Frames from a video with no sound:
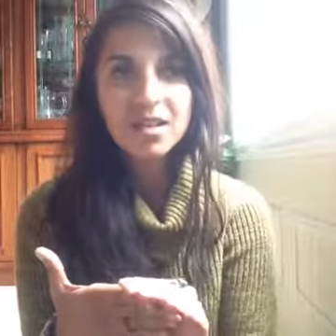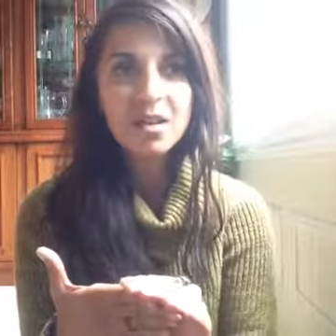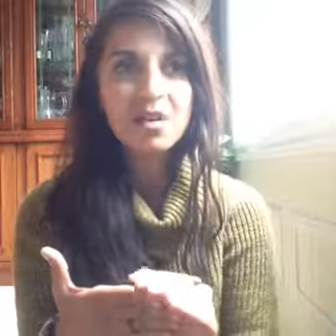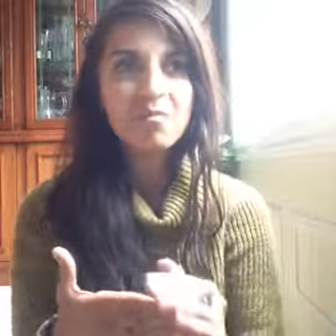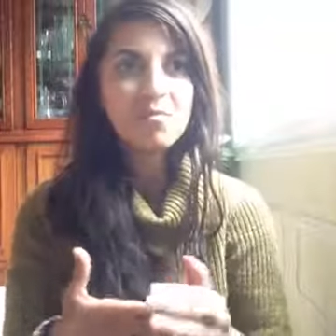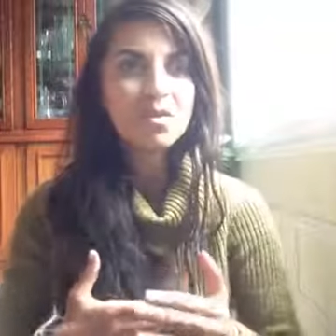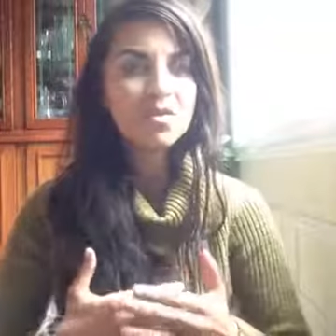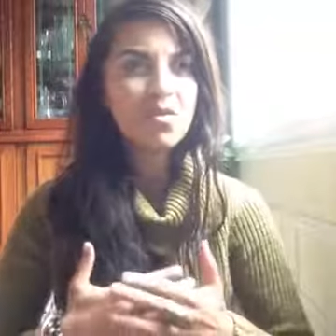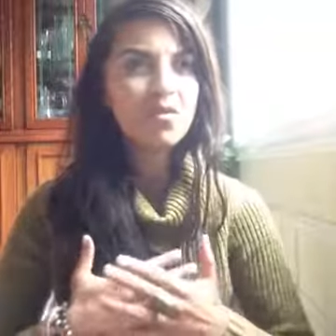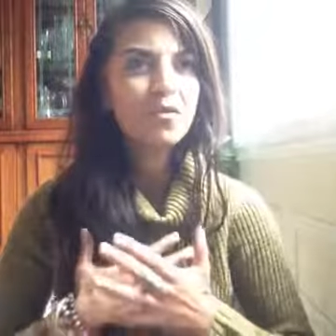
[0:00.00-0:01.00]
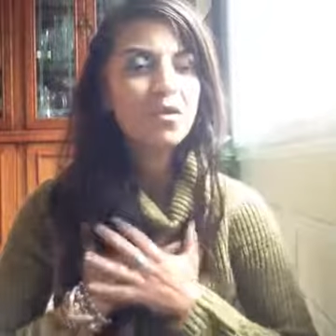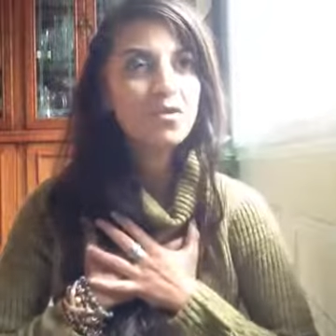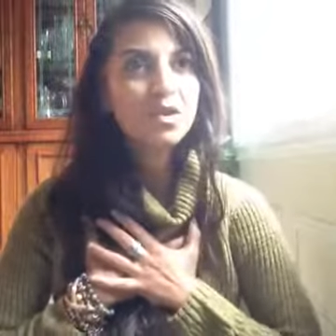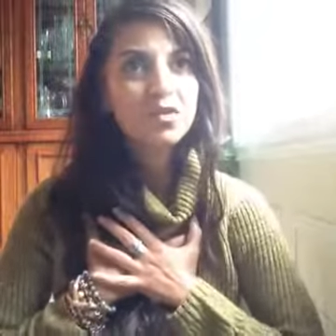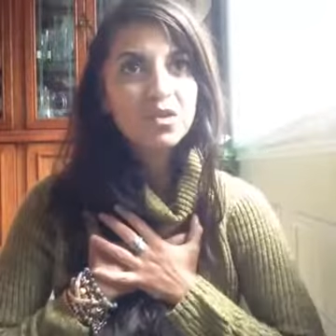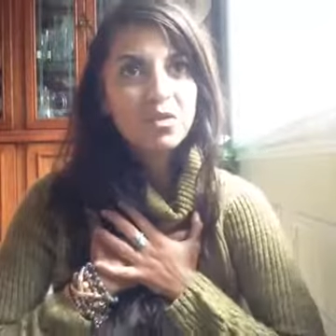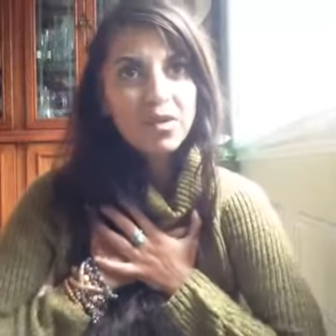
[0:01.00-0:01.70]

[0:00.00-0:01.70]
Um, you know, for those of you